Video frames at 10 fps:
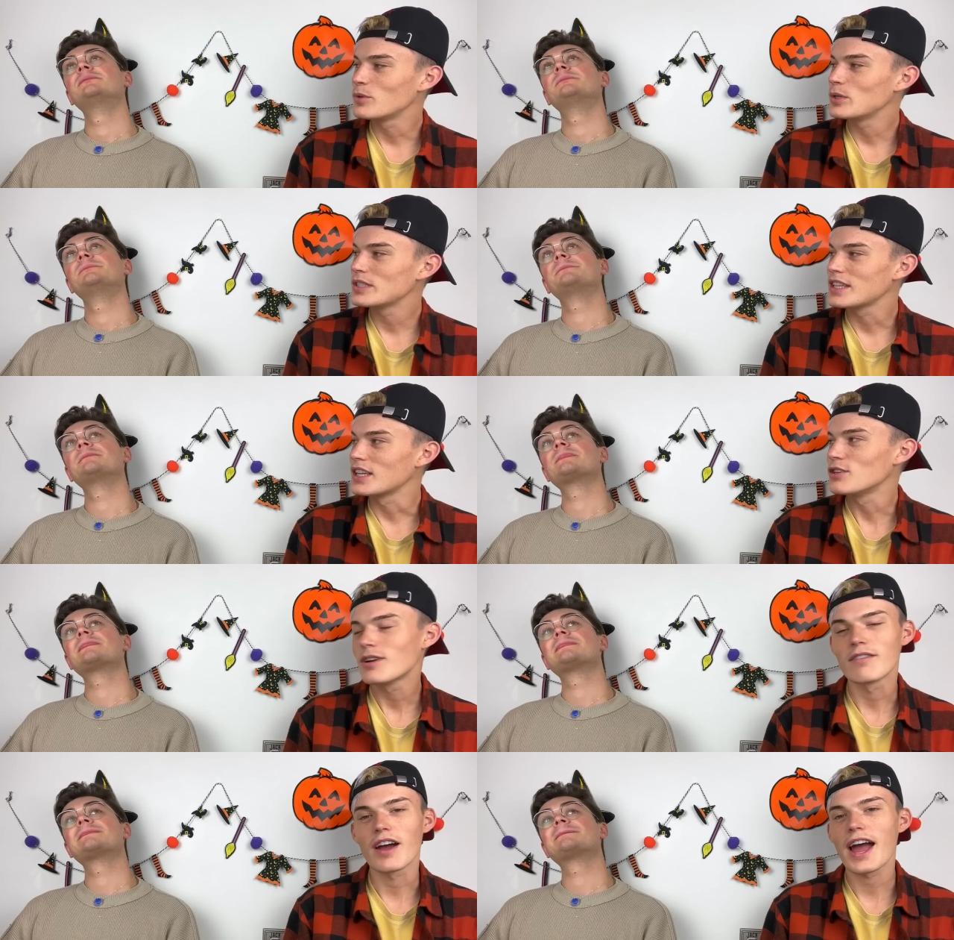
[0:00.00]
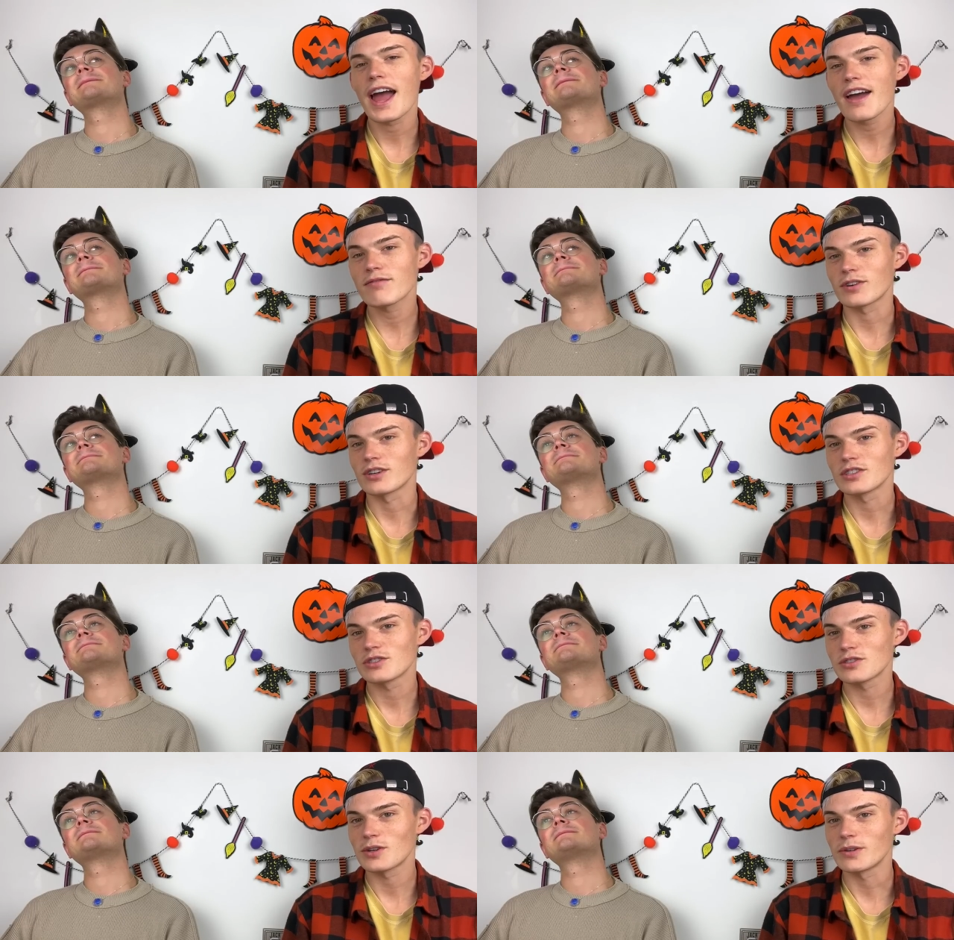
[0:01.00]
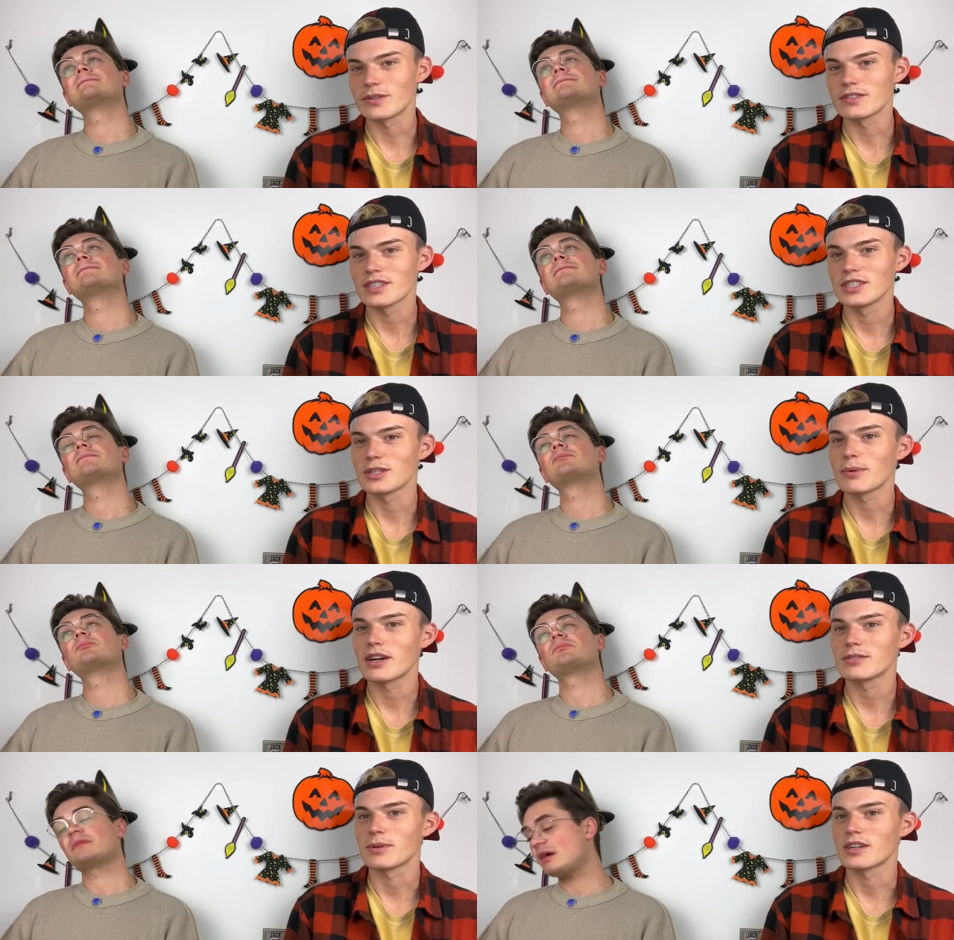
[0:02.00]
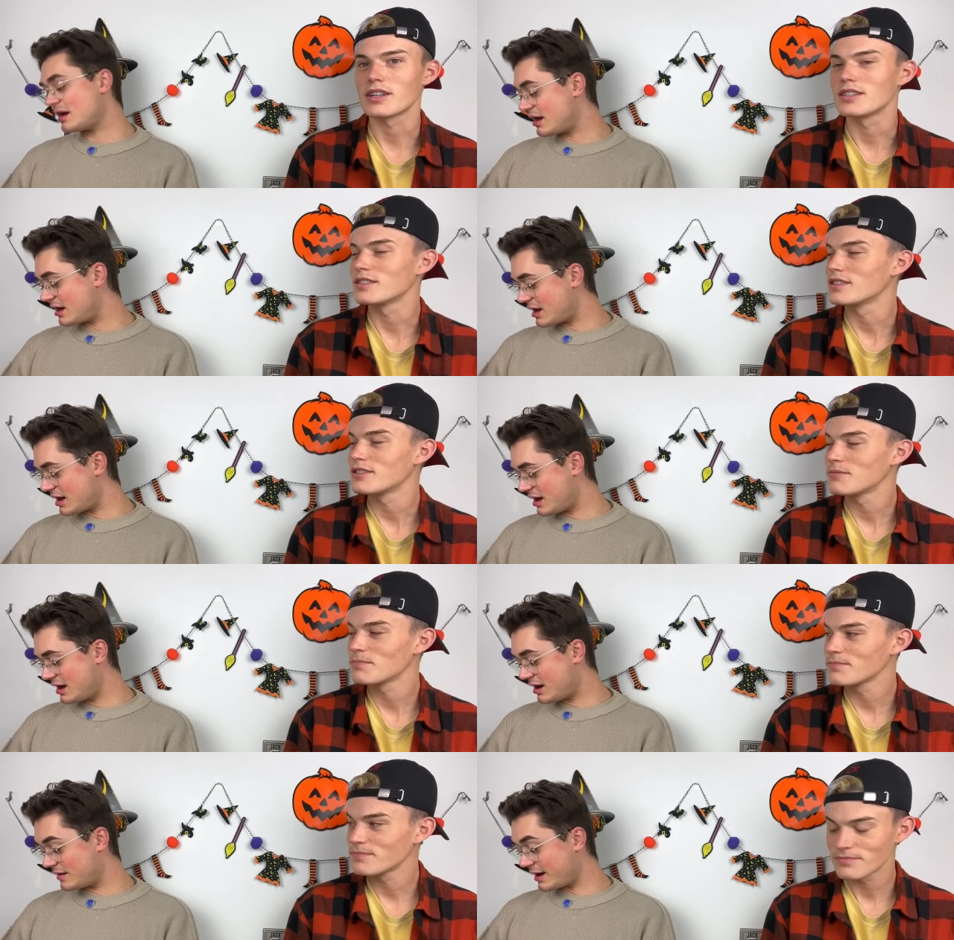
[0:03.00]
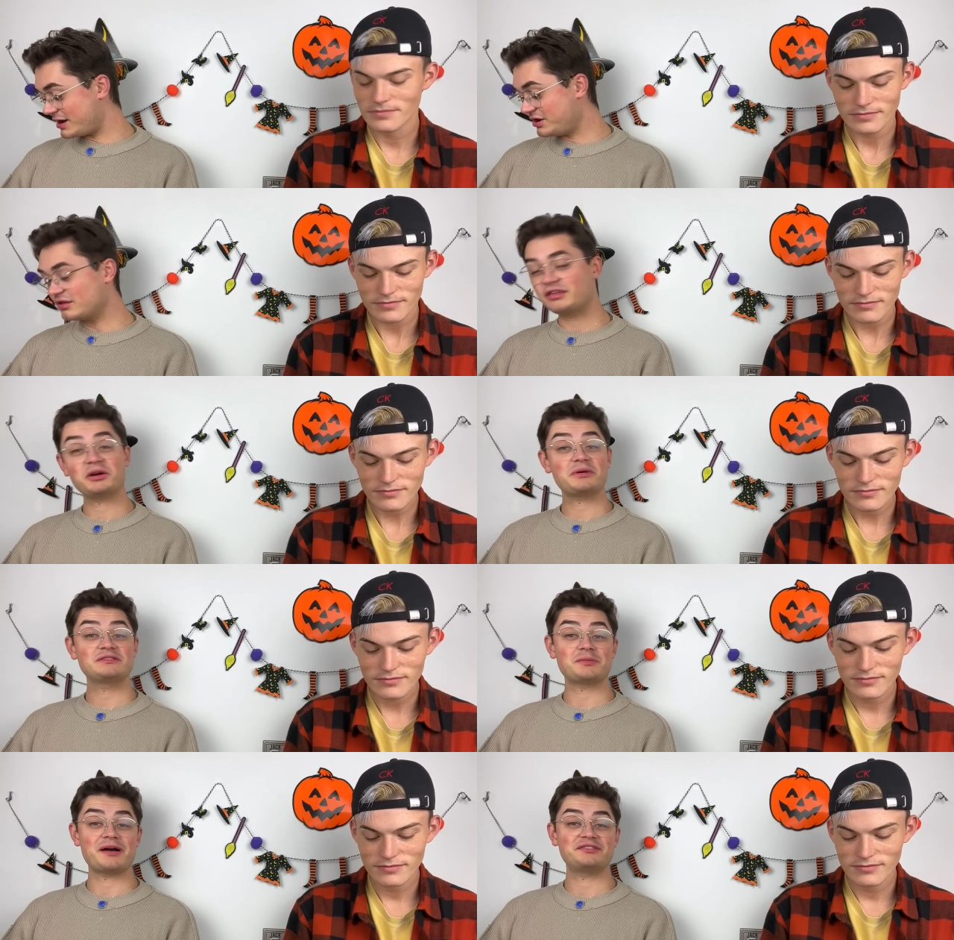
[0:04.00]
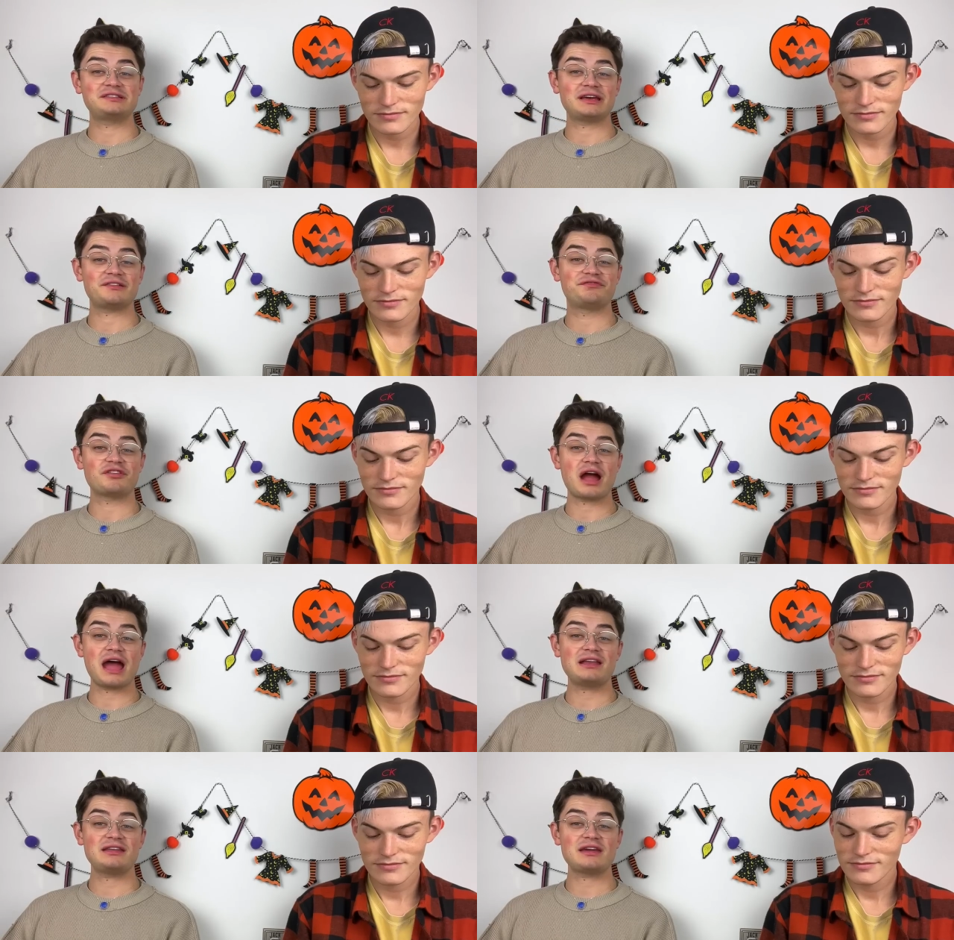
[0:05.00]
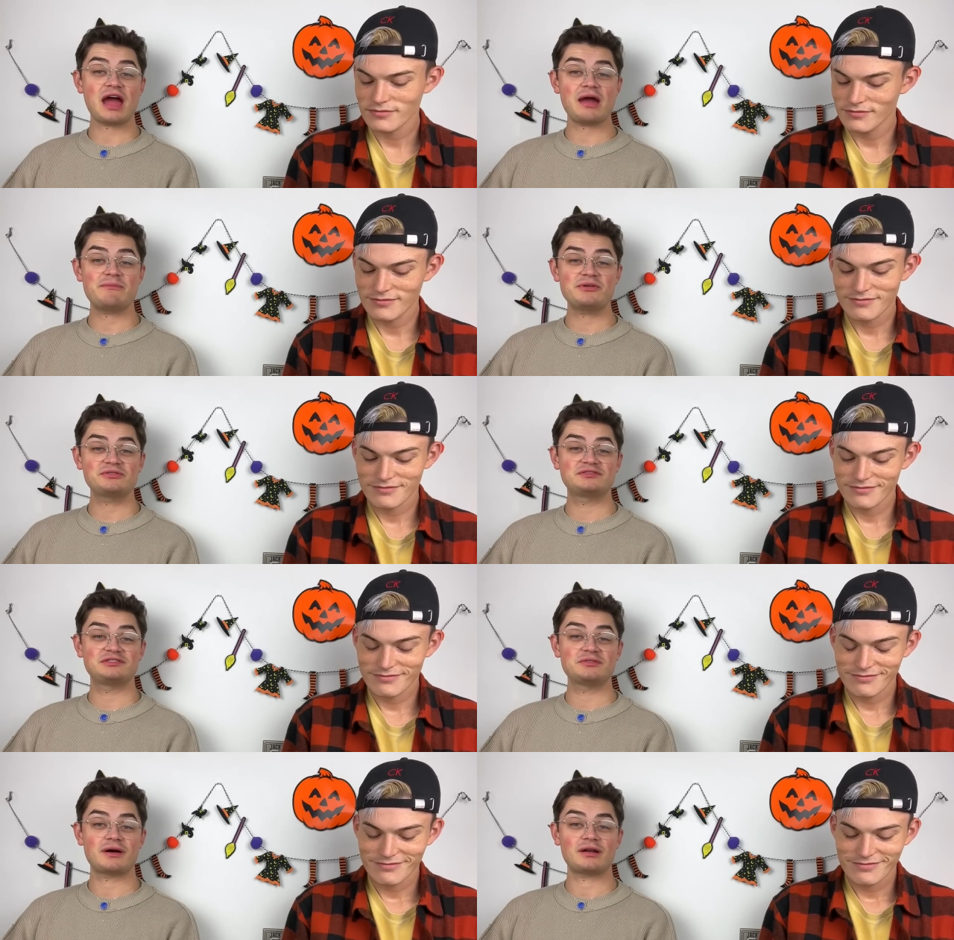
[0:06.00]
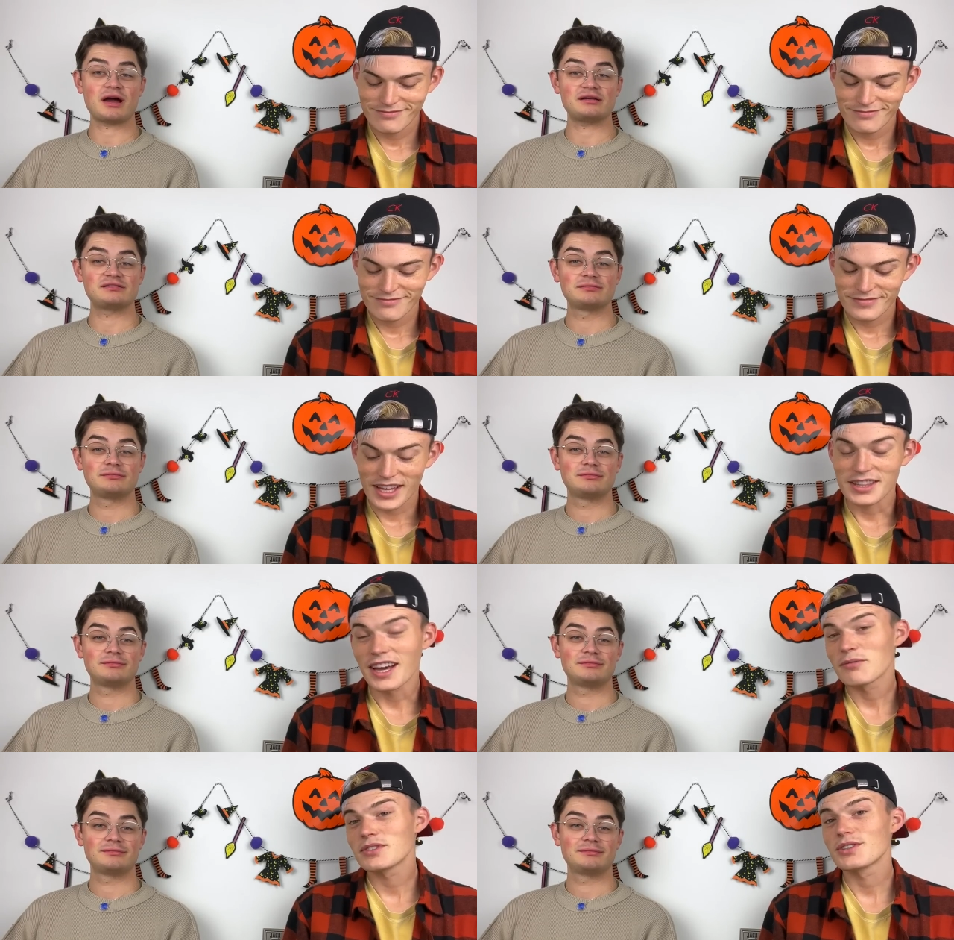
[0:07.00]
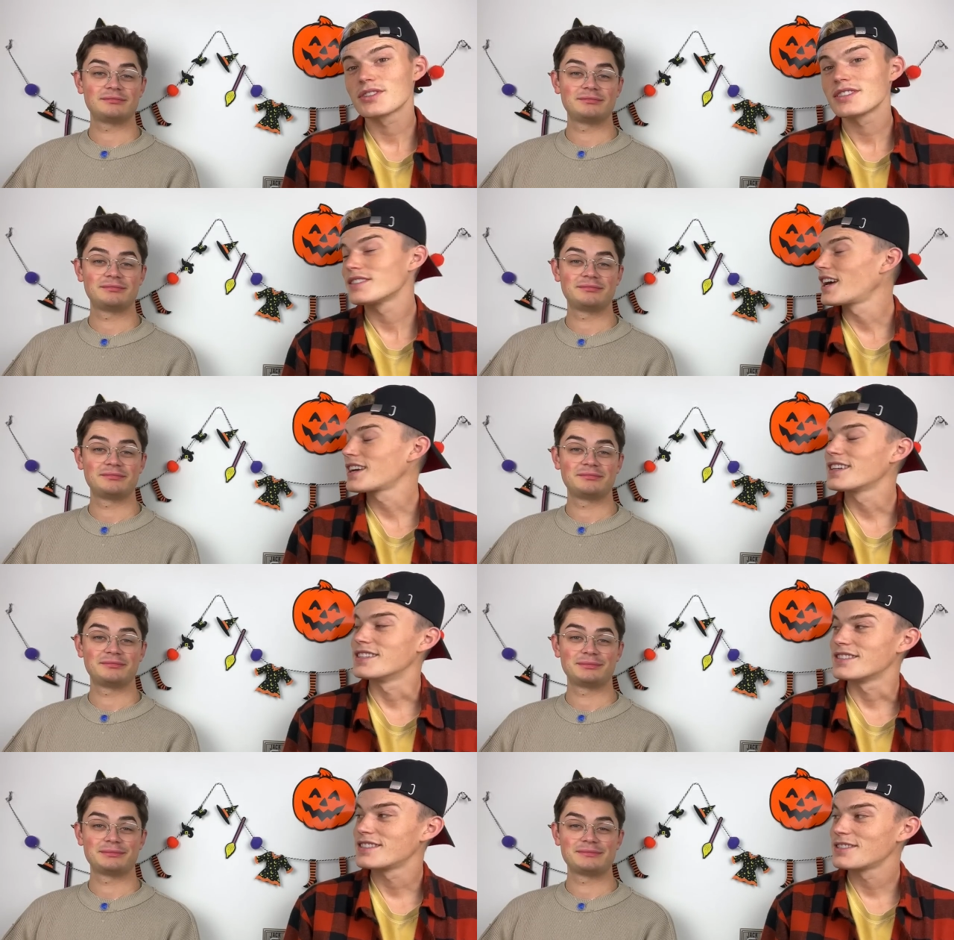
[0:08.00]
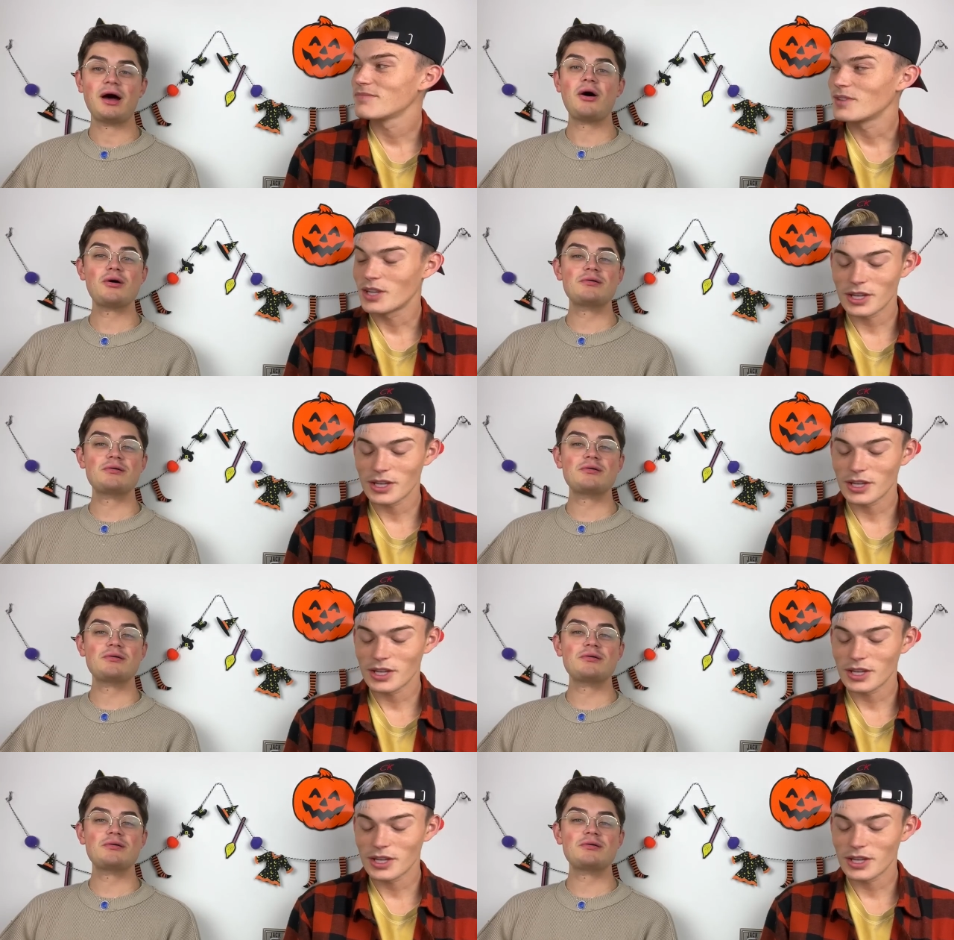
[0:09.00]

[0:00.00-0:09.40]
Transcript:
Speaker 1: boot that you have ever sold in your Poshmark closet?
Speaker 2: I couldn't think of one, so I just said Frye knee-high boots, $200.
Speaker 1: That was your second. Oh!